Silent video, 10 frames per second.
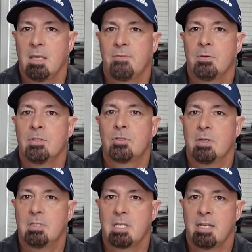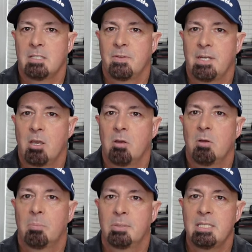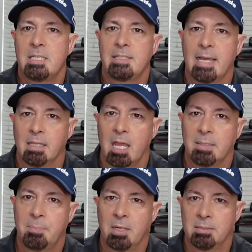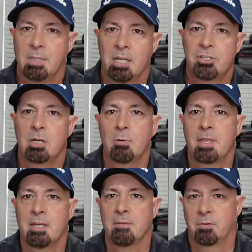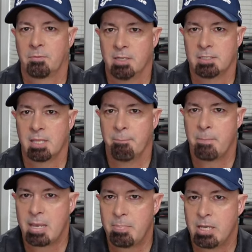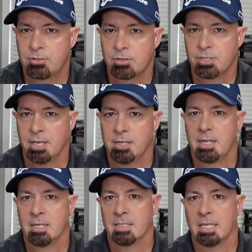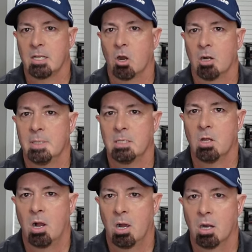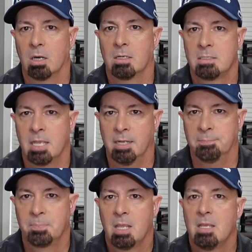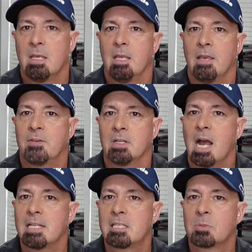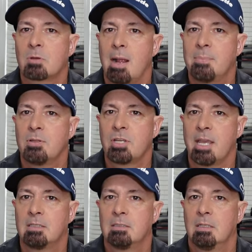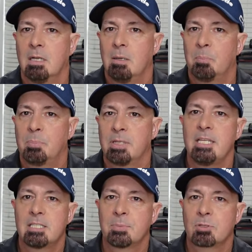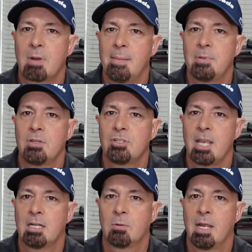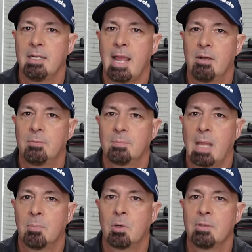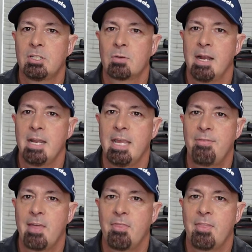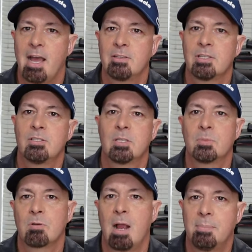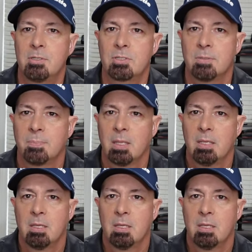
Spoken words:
If you enjoyed today's video, please hit that like button and share it with any of your friends that may be interested in the Garmin R10. If you're not subscribed to the channel, please subscribe to the channel right now. I'm really trying to hit that 1,000 subscribers.